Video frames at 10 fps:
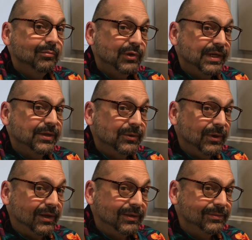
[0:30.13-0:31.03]
Pretty
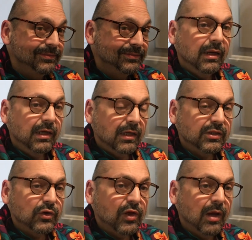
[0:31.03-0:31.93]
cool. It
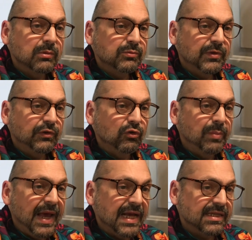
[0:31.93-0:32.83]
also comes with two
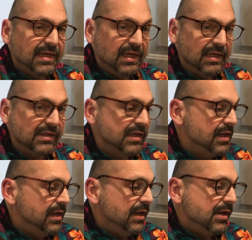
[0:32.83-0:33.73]
passkeys.
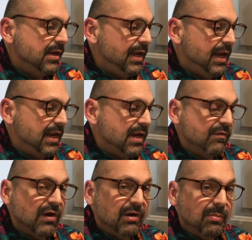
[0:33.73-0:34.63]
And
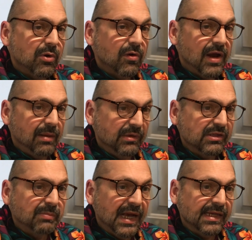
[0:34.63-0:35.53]
I've already programmed
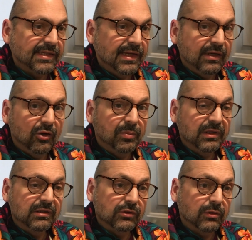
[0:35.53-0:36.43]
this pass key to
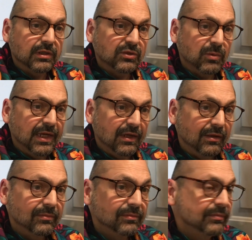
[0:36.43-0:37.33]
open the door as well.